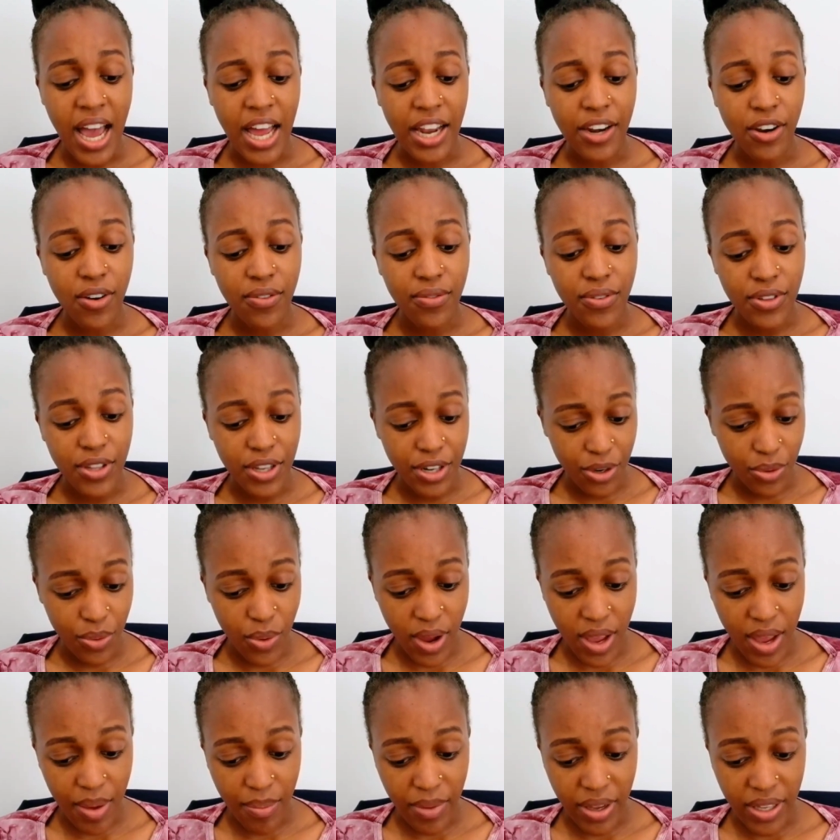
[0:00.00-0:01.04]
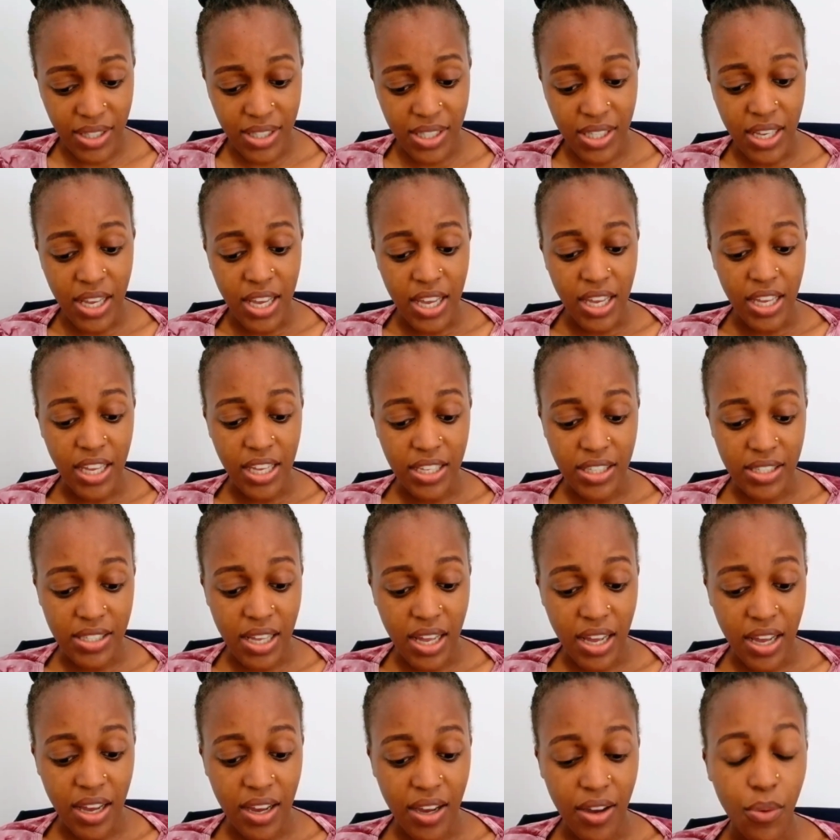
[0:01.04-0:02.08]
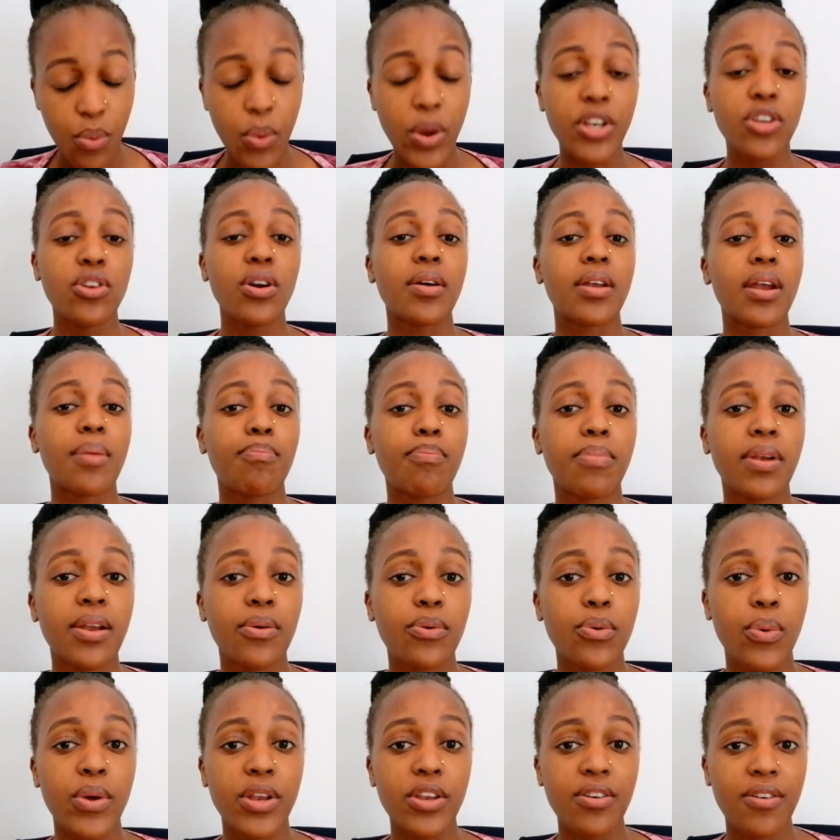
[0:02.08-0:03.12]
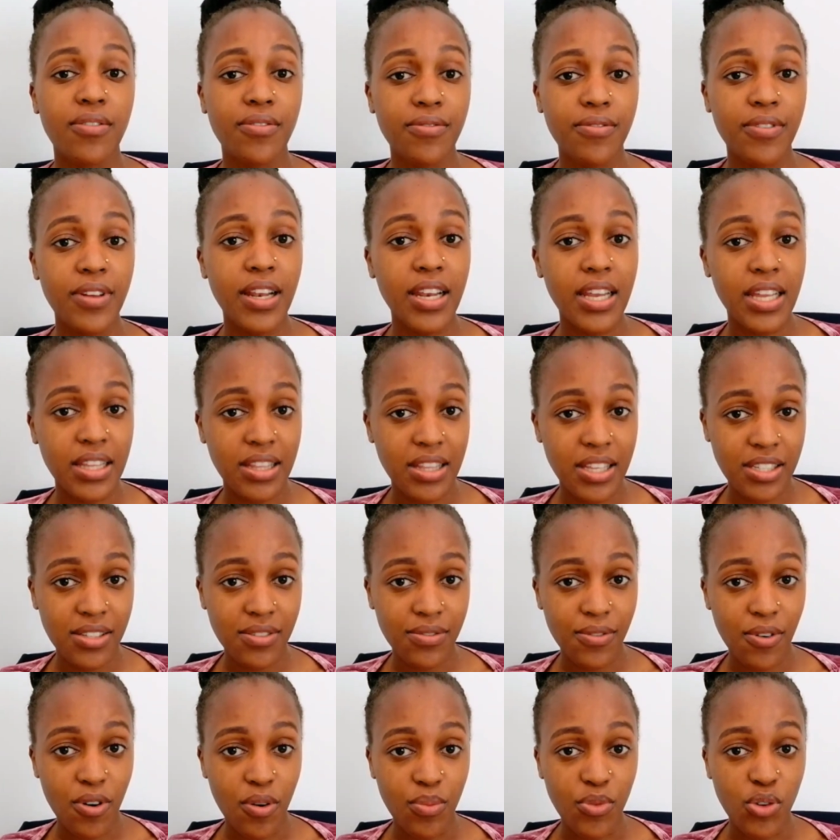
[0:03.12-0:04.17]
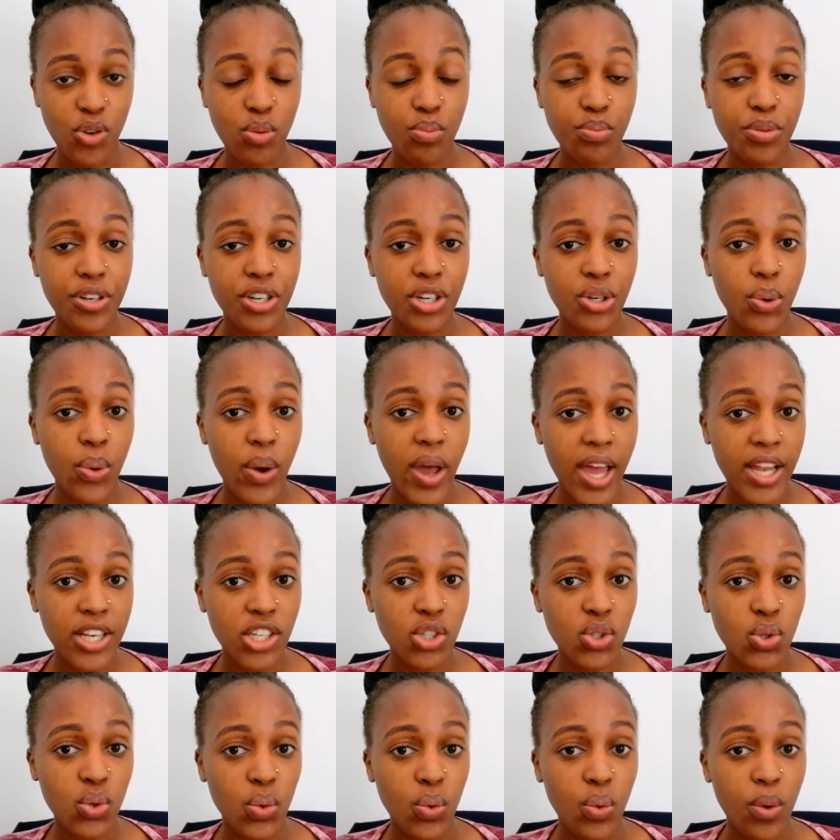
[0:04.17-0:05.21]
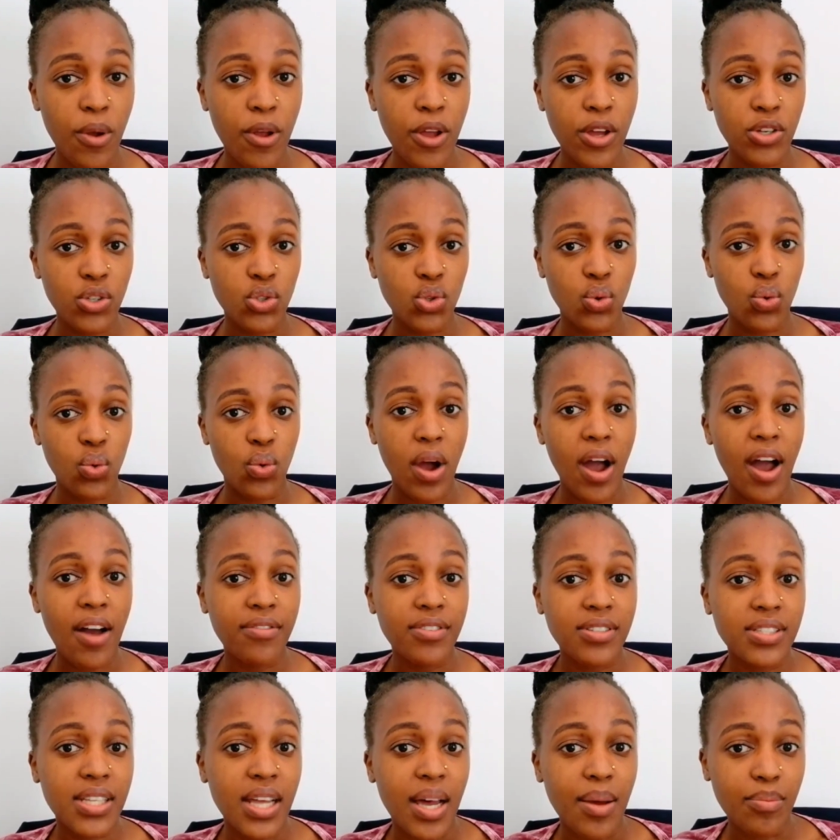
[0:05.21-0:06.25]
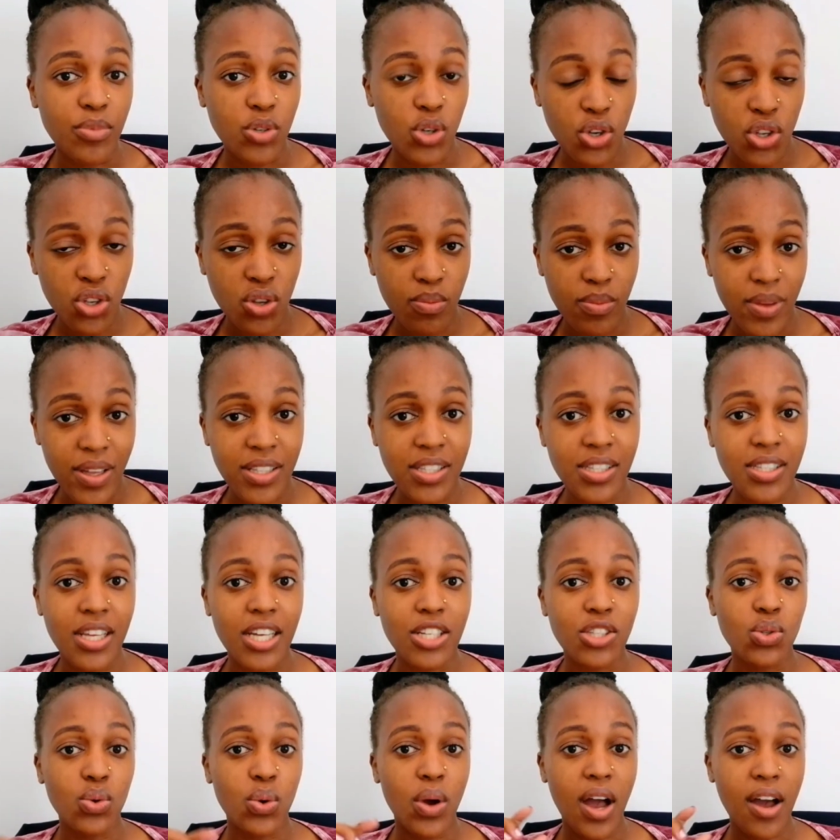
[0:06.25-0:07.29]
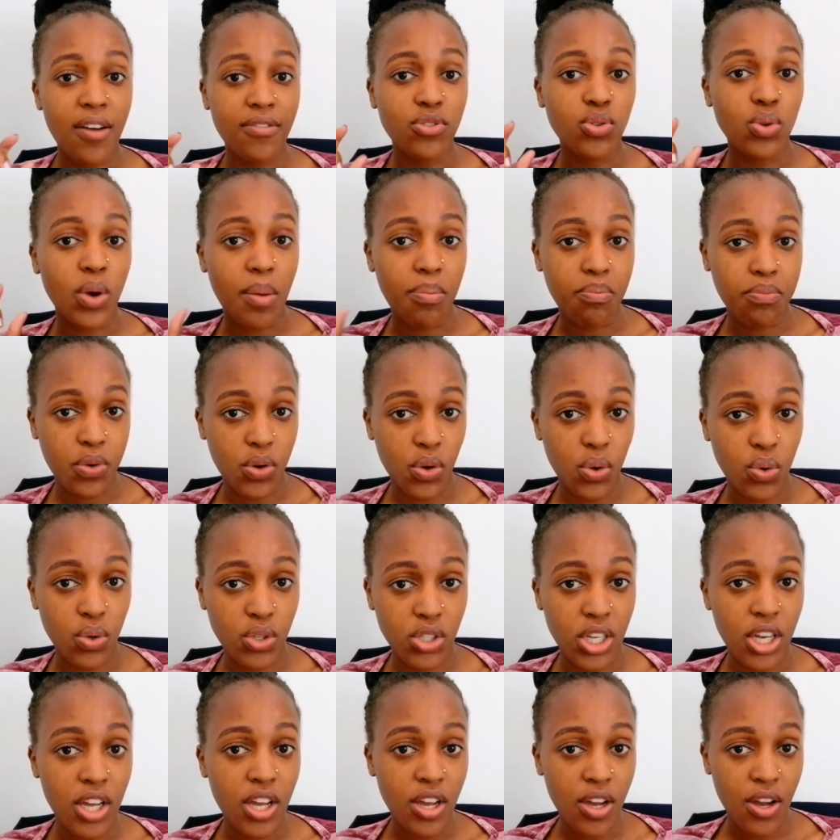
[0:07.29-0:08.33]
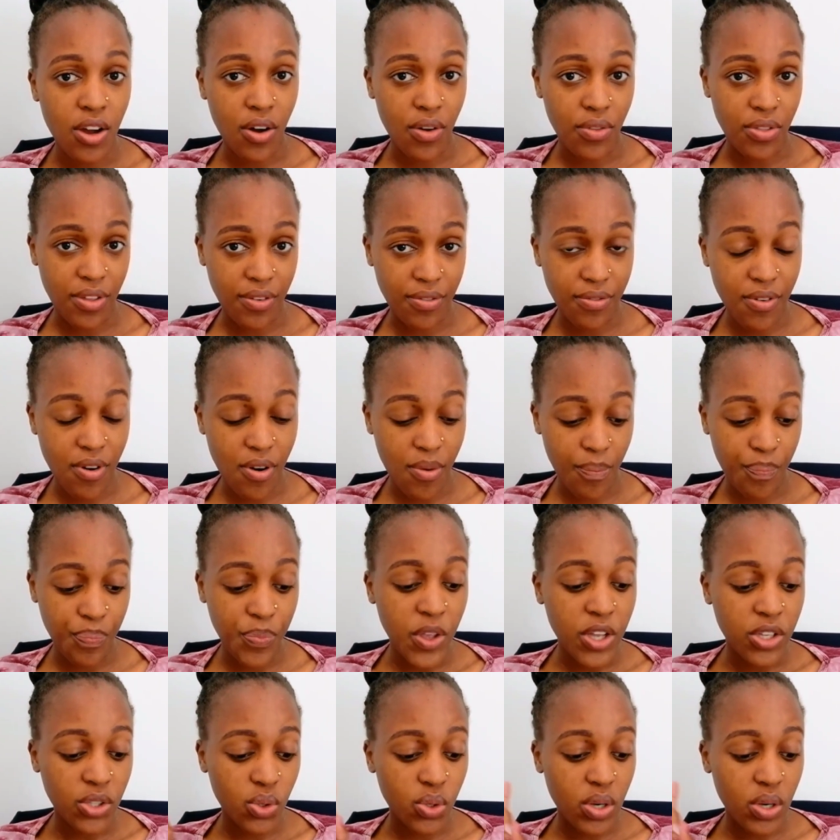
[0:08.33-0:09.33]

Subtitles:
And now for the requirements is when you're filling this form, you'll be required to have some documents that you have to upload on the form.